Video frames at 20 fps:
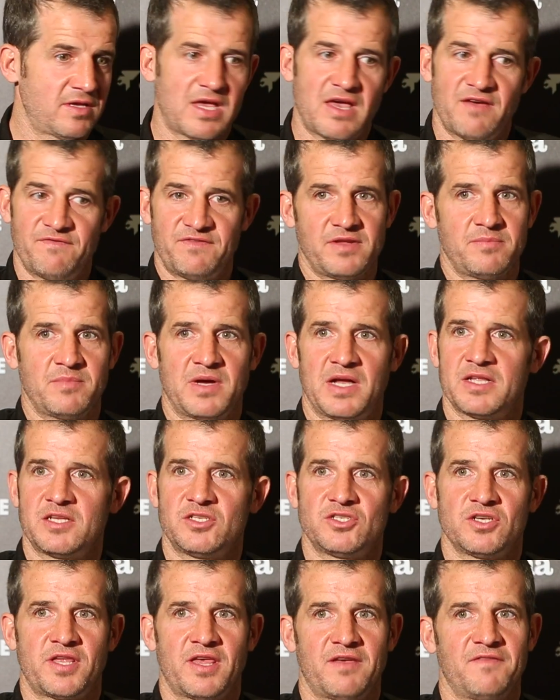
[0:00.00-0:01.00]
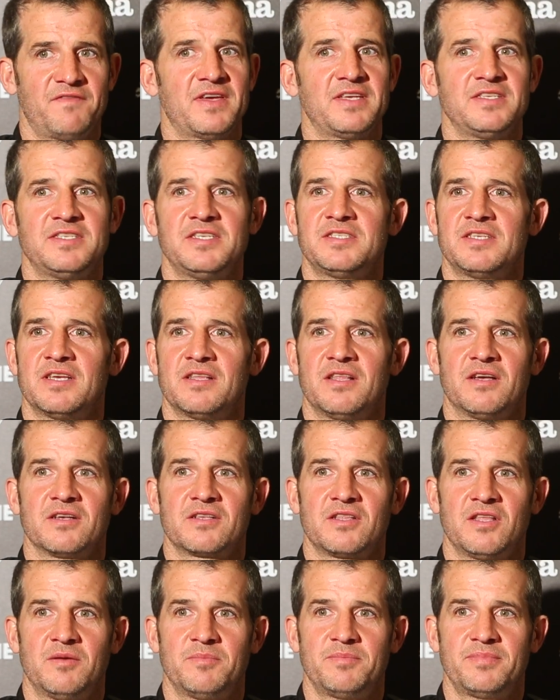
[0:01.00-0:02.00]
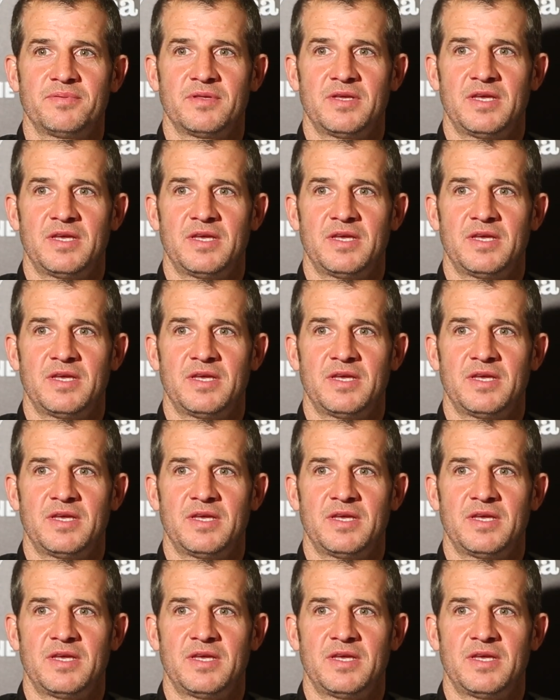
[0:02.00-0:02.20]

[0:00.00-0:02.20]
every manager that finds himself at a club,